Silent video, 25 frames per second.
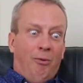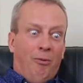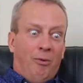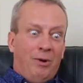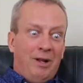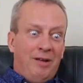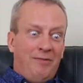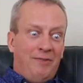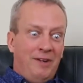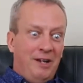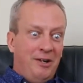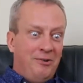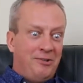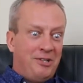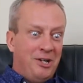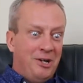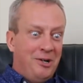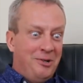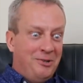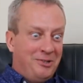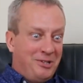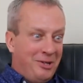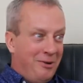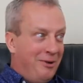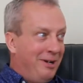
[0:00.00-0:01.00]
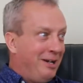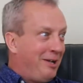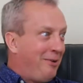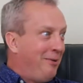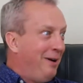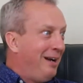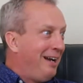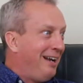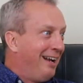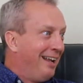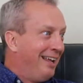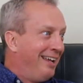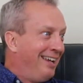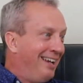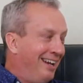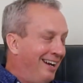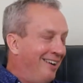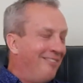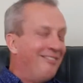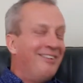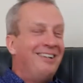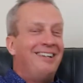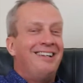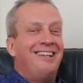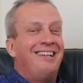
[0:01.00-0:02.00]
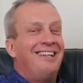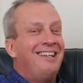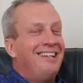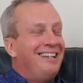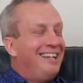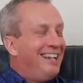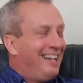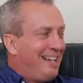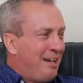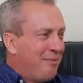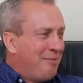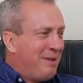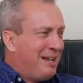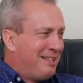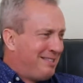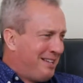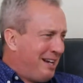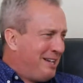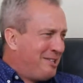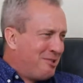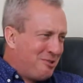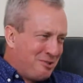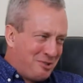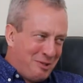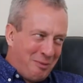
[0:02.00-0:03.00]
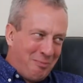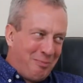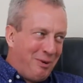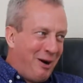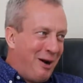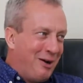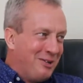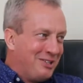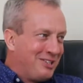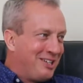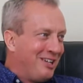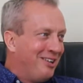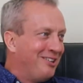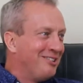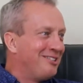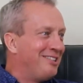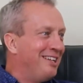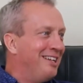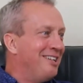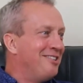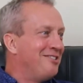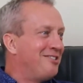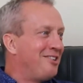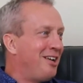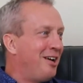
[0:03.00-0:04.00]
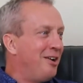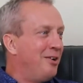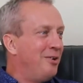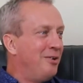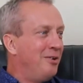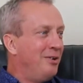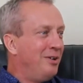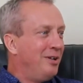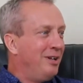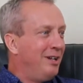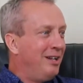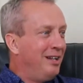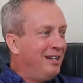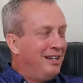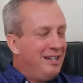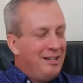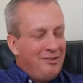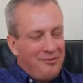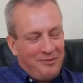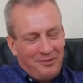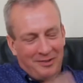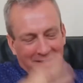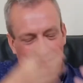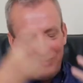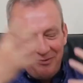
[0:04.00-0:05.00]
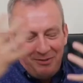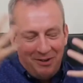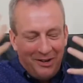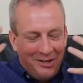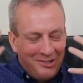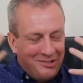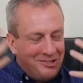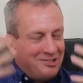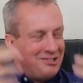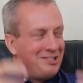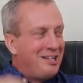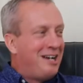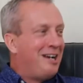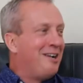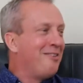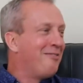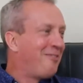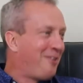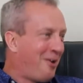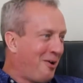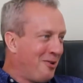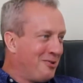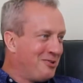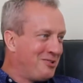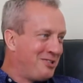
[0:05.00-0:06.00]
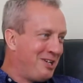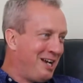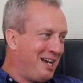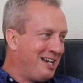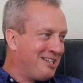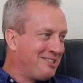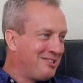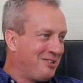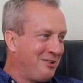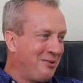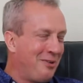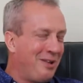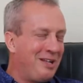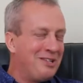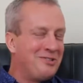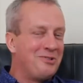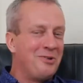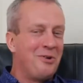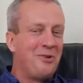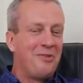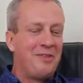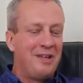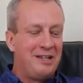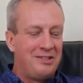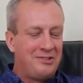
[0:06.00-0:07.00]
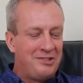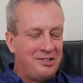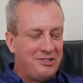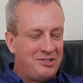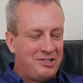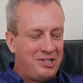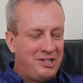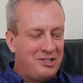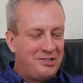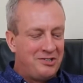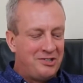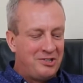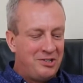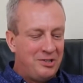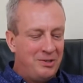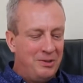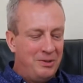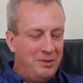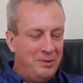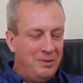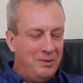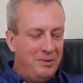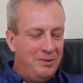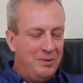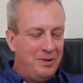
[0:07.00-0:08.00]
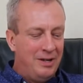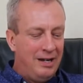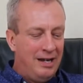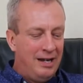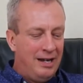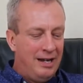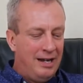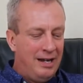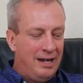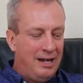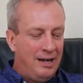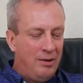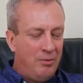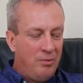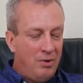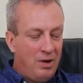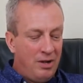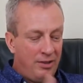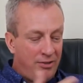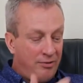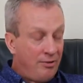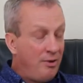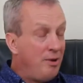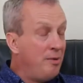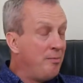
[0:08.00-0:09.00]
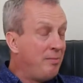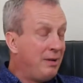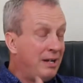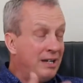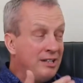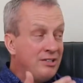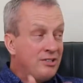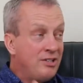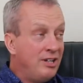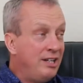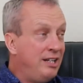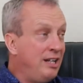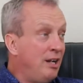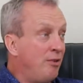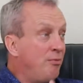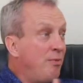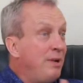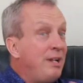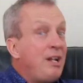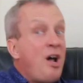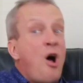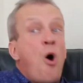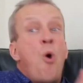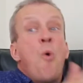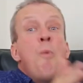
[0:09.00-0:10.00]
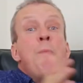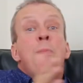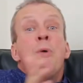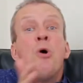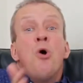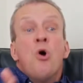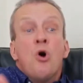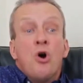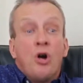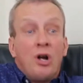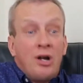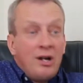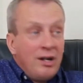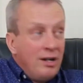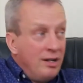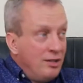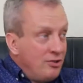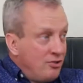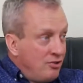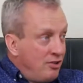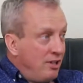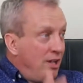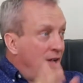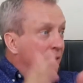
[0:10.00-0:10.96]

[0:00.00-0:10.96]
Whatever you do, do it quickly. I mean, it can be a dangerous approach, can't it? And so lifting verses out of context and all that sort of thing. So it's good to work through and begin to, you know, read the whole book. Yes.